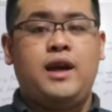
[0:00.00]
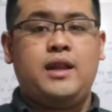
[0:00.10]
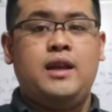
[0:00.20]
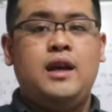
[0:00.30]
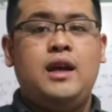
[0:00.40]

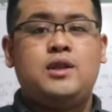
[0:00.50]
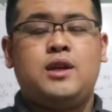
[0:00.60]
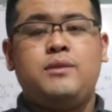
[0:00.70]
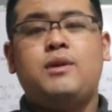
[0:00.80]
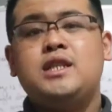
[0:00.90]
fund.
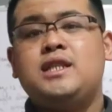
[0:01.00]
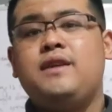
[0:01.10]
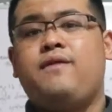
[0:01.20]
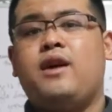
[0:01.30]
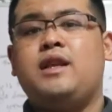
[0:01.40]
So an
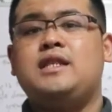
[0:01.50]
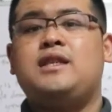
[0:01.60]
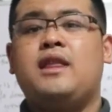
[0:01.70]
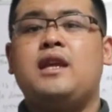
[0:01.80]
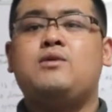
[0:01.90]
emergency fund
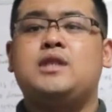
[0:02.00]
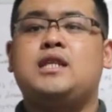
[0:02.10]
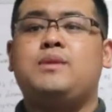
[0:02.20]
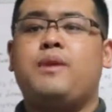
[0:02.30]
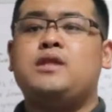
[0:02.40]
is 3 to
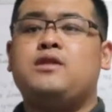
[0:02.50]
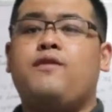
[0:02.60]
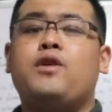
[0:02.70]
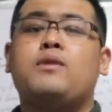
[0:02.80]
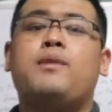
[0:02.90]
6 months
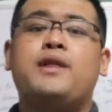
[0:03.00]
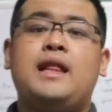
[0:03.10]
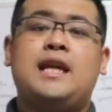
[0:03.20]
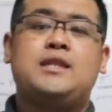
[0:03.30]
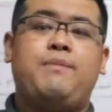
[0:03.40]
of your
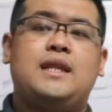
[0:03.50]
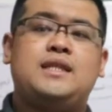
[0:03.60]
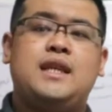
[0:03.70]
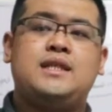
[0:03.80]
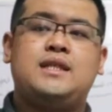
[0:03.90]
monthly
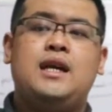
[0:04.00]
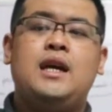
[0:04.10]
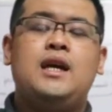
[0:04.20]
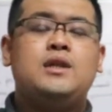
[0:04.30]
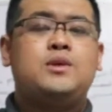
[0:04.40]
expenses.
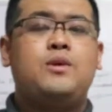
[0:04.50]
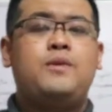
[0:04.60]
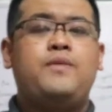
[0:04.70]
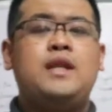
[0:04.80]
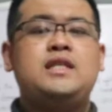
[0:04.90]

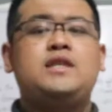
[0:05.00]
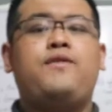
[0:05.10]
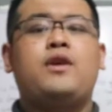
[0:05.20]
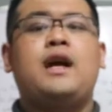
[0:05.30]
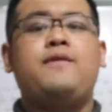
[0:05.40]
So this is
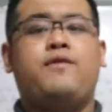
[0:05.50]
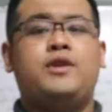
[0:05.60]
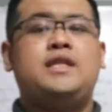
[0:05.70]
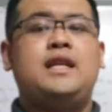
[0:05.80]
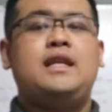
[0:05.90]
for
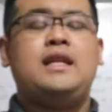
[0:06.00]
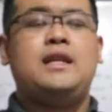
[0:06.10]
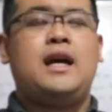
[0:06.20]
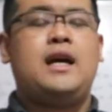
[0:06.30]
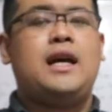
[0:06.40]
unforeseen
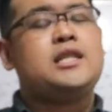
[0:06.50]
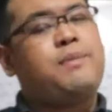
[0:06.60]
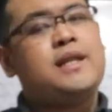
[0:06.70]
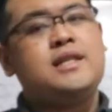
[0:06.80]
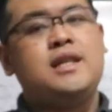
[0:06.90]

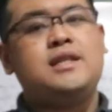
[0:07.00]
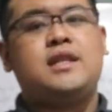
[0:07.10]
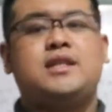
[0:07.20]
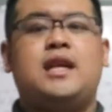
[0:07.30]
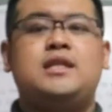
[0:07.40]
expenses
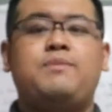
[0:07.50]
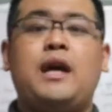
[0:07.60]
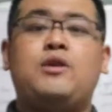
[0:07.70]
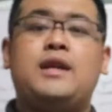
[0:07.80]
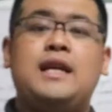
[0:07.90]
such as
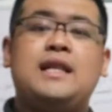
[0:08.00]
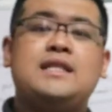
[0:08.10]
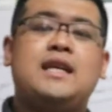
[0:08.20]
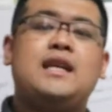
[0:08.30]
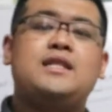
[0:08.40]
minor
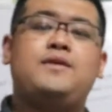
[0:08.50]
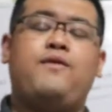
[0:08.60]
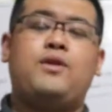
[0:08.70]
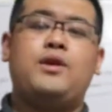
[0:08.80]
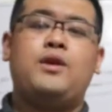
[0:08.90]
illnesses,
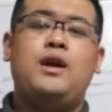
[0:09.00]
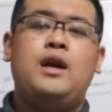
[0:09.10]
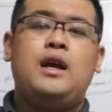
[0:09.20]
for